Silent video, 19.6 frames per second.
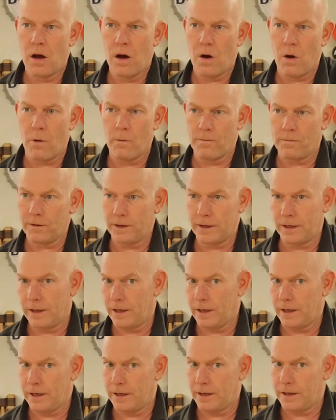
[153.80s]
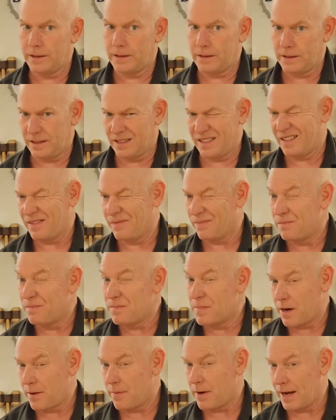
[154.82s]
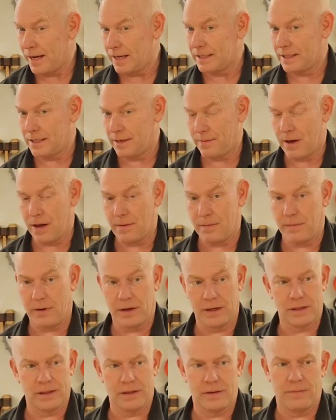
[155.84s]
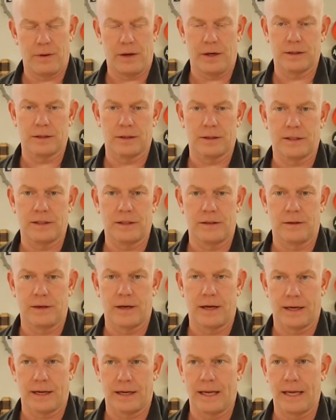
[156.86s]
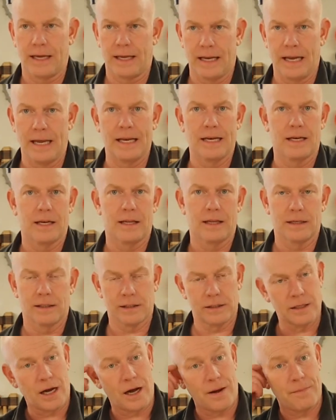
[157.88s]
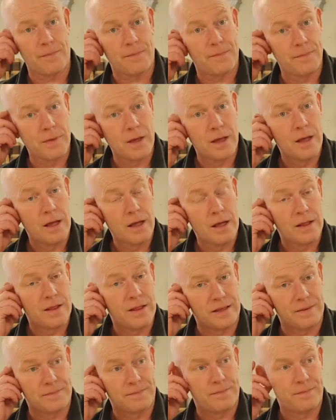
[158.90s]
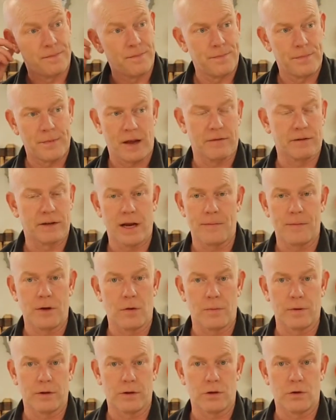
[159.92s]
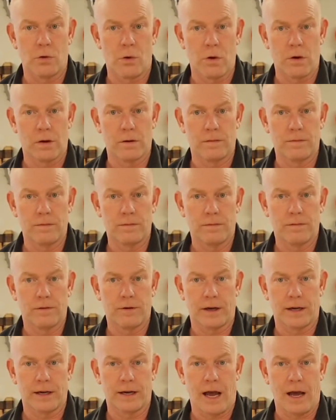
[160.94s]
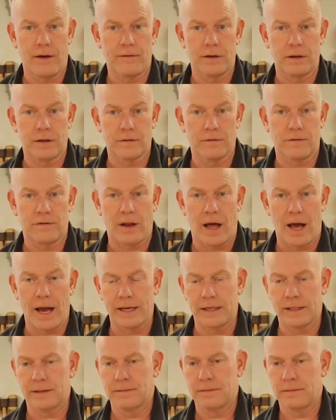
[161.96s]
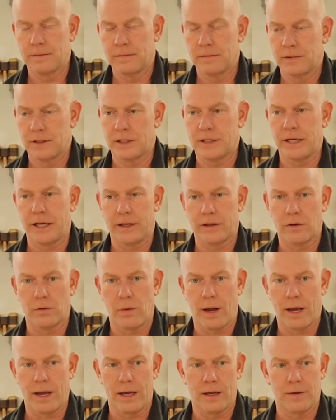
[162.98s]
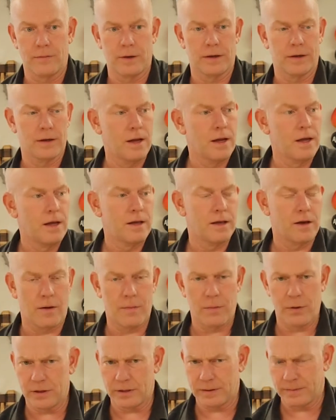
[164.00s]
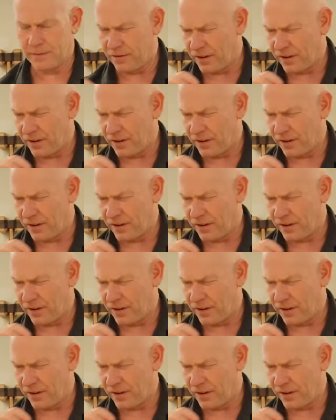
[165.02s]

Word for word: Hopefully minimize the amount of bugs. Bugs are still gonna get into this shop. They, every time you open the door, freaking half a dozen flies sneak their way in. But you know, I put some